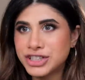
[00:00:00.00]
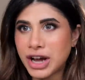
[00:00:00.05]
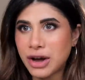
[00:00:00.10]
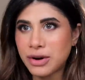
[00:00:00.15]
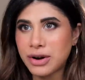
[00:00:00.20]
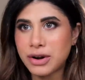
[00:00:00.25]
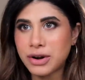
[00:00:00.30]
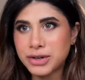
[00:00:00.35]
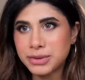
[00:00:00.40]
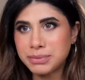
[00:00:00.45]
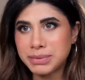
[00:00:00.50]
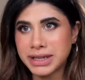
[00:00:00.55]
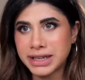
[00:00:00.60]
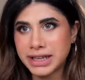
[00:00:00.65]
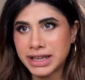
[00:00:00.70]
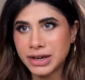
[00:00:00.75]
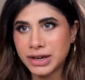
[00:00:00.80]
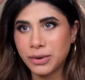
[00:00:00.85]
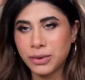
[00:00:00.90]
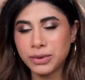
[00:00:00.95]
Shout out to
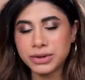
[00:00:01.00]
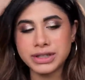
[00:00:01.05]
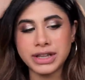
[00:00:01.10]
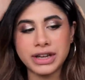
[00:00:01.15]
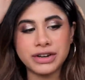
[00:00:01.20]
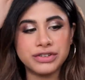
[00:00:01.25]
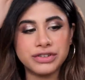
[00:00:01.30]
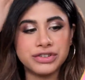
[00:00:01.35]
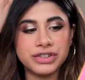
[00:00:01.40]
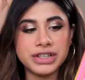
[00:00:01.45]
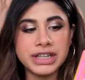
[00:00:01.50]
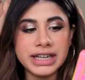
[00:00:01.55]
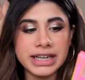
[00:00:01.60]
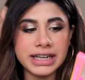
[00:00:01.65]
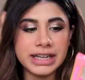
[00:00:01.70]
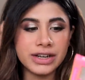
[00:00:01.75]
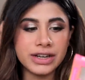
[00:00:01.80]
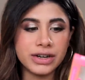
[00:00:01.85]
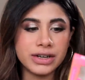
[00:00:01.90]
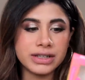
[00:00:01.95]
Pinky Goat. They're
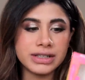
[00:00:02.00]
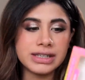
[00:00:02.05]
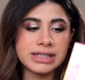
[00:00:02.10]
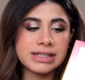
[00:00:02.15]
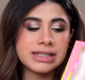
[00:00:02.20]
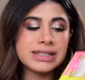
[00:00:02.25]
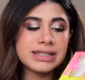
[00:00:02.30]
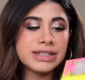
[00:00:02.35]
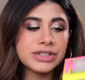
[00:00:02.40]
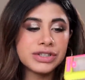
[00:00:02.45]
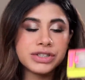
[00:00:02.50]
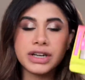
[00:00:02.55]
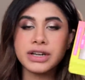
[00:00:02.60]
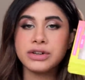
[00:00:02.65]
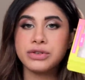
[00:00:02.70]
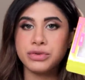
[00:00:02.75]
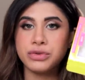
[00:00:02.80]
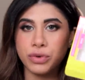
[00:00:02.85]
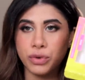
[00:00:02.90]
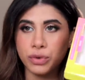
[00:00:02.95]
really good. This is in the
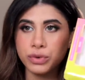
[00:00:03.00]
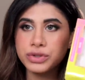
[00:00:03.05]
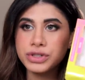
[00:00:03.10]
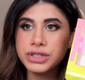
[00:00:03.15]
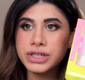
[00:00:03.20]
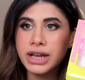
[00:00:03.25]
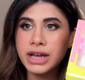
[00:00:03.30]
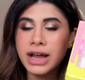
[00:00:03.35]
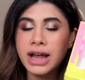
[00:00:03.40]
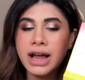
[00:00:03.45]
shade Rose.